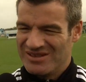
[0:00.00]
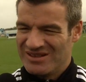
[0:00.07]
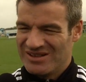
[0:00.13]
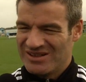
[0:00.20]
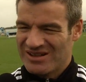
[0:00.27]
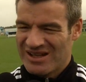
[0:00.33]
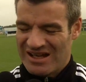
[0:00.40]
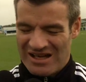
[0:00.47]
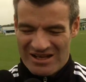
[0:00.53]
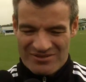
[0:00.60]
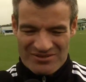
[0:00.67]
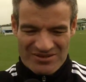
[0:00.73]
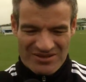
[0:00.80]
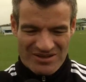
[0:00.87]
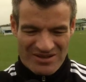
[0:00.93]
little
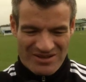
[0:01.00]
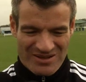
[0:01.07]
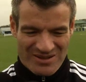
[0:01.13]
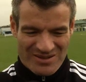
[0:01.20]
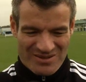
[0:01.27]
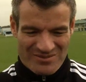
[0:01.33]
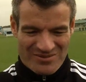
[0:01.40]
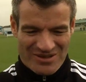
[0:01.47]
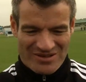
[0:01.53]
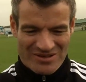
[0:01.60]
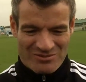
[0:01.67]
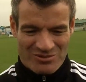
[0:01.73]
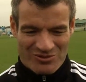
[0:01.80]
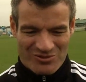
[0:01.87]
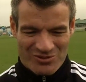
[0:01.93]
calf they
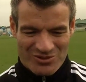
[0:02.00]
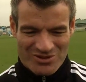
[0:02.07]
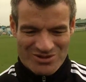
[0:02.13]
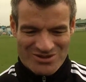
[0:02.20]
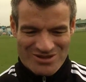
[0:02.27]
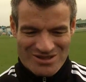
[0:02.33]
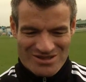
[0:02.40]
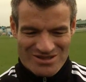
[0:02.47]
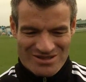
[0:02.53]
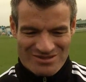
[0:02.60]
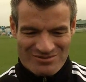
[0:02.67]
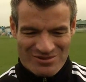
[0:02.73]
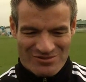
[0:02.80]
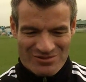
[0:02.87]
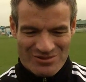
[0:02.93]
did before we came
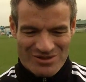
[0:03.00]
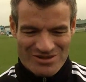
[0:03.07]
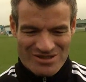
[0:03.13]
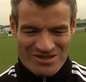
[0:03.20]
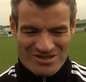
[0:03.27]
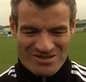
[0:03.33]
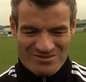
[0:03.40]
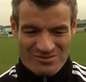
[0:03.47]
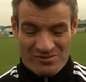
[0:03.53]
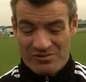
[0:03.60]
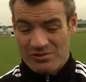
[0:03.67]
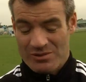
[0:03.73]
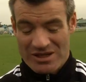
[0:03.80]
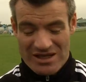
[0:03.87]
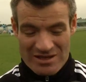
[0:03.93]

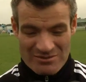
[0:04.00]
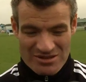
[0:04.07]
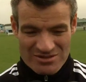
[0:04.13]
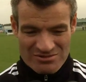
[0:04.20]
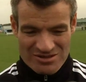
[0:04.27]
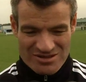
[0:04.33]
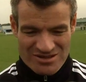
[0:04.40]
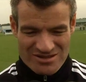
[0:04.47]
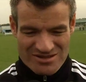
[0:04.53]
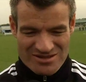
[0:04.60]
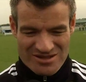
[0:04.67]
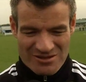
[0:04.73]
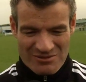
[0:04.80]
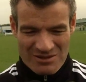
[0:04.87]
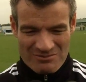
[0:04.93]
into preseason.
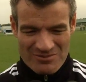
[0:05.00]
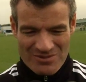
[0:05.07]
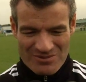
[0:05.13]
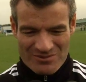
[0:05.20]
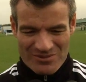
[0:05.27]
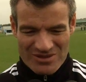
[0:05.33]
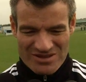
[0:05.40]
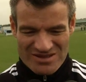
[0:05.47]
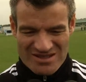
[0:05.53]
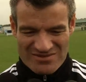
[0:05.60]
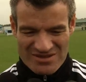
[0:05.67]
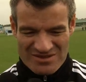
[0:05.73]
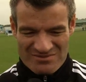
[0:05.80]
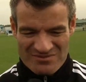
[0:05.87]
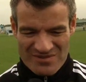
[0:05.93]

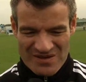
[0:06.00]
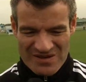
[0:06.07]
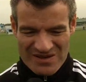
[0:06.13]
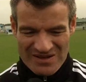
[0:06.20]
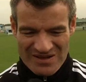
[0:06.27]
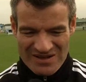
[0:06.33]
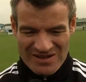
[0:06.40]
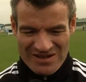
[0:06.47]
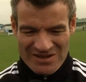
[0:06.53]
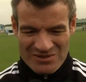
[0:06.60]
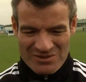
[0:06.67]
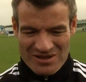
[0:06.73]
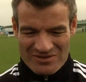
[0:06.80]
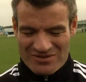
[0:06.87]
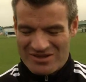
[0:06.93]
So
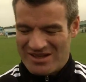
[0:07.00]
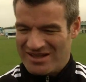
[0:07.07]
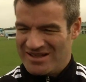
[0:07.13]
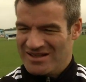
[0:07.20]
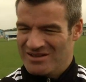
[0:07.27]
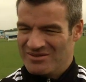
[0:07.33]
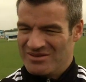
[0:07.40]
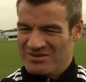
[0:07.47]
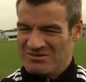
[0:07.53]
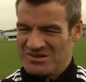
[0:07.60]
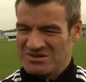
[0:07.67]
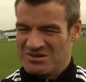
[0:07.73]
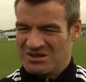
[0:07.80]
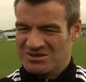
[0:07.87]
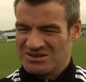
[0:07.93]
we have to take care of him
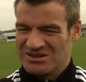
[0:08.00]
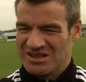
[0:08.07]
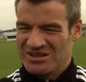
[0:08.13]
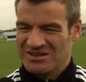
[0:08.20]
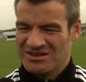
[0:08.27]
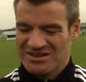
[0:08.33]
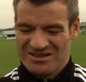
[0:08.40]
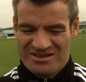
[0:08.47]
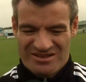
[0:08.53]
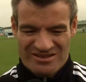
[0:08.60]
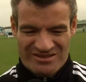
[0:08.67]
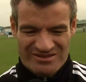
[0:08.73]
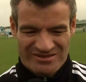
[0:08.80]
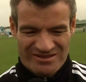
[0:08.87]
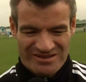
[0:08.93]
as well. So
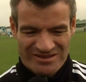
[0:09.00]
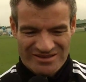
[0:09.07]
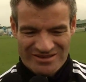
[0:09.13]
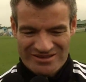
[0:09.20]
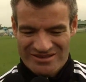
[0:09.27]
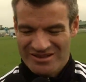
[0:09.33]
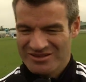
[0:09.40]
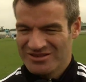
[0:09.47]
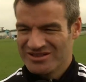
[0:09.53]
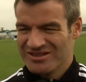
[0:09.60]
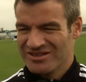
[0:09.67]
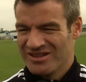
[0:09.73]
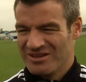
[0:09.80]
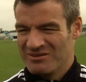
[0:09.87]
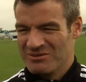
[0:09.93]
there's no
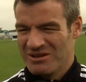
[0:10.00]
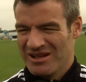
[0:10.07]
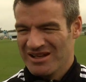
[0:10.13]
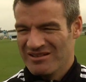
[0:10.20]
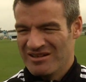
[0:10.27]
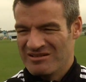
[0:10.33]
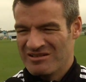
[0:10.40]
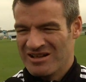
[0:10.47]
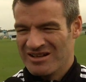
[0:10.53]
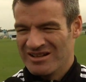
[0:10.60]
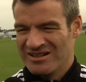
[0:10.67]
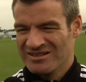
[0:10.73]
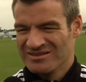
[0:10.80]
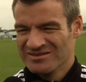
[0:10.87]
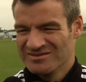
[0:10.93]
time to be a hero right
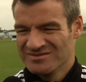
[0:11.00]
now.